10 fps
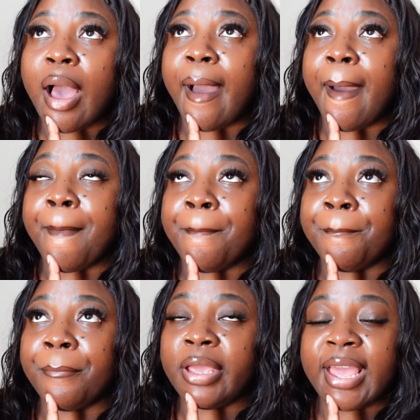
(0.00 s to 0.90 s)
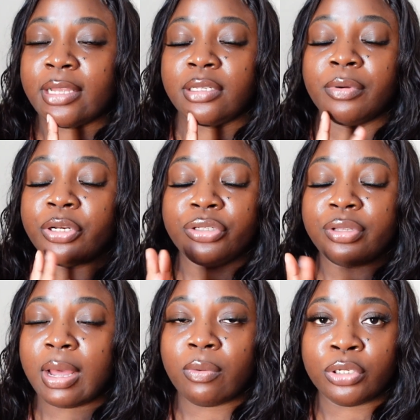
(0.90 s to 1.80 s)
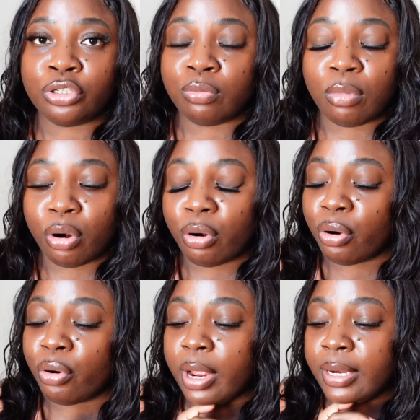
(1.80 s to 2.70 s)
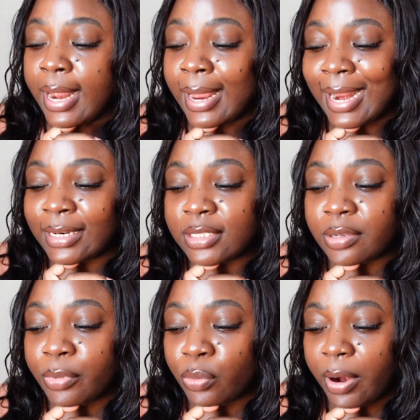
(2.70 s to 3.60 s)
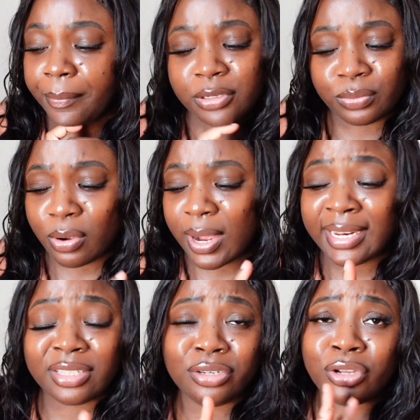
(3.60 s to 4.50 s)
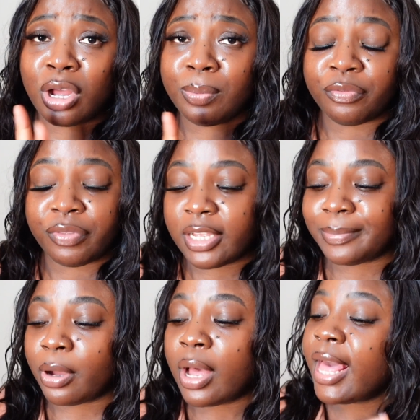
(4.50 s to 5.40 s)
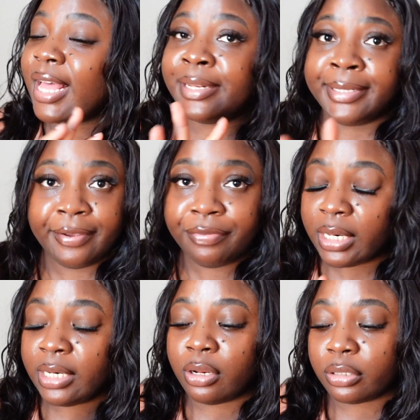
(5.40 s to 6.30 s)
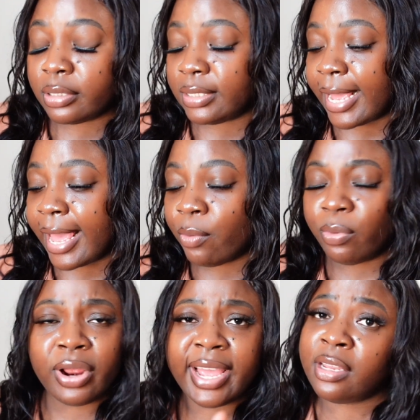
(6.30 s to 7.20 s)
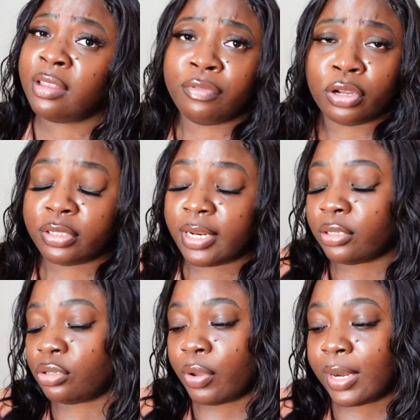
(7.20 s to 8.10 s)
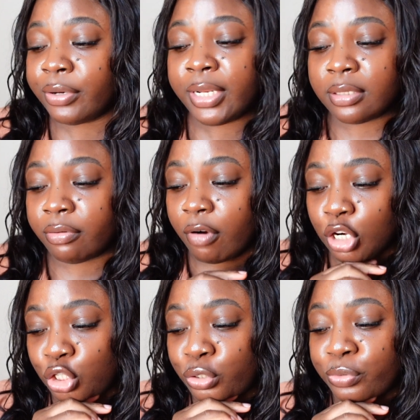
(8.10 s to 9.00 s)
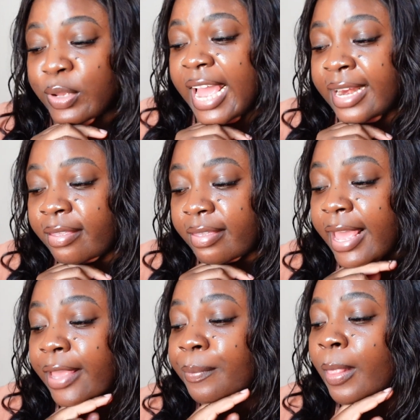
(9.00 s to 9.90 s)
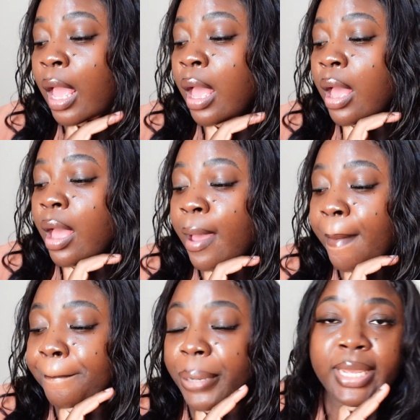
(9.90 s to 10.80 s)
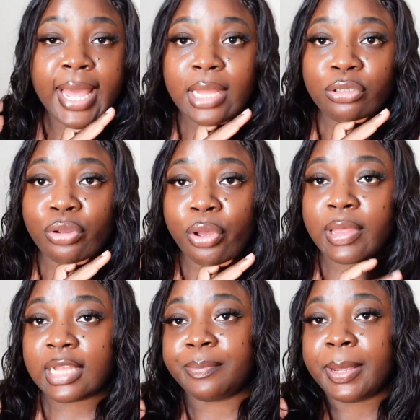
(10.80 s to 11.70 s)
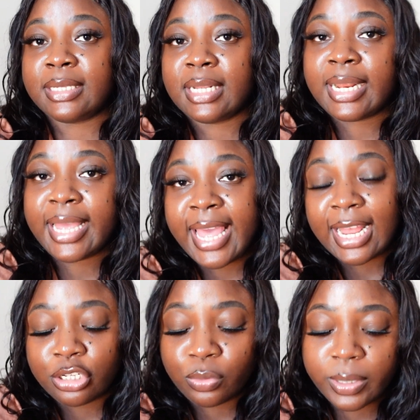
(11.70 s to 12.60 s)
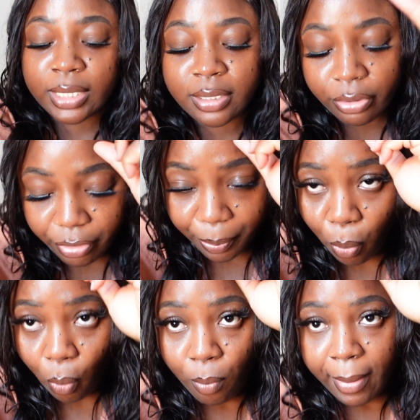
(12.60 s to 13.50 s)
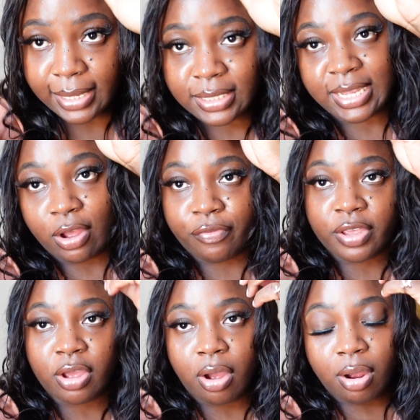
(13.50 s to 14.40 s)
So I'm going to do that one tomorrow. And then I need to meal prep as well. I need to do a couple of things, but definitely not today. We're not ending the vlog today, so I don't need to rush to do anything. But yeah, so that's basically it. I just wanted to report myself here.